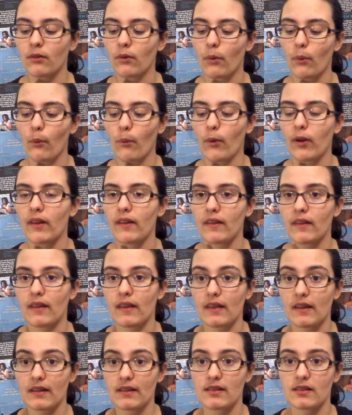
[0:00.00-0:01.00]
when
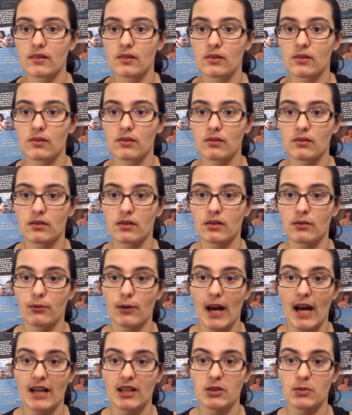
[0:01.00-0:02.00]
this
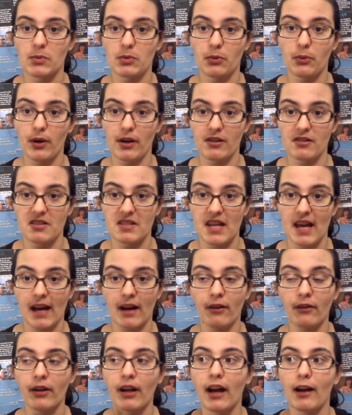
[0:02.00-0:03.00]
rasp wears down,
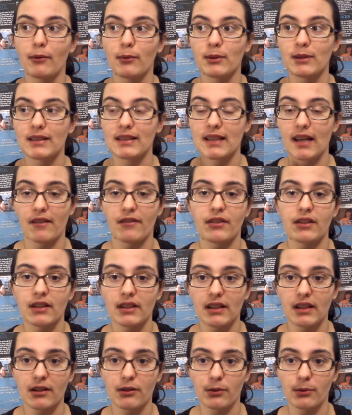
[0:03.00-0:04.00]
I will definitely get
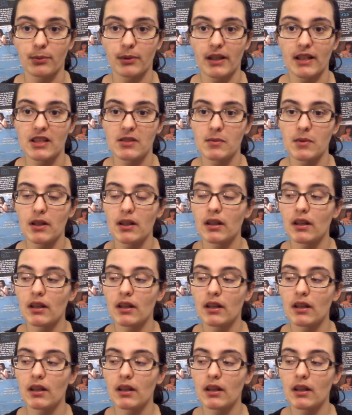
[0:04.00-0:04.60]
a replacement.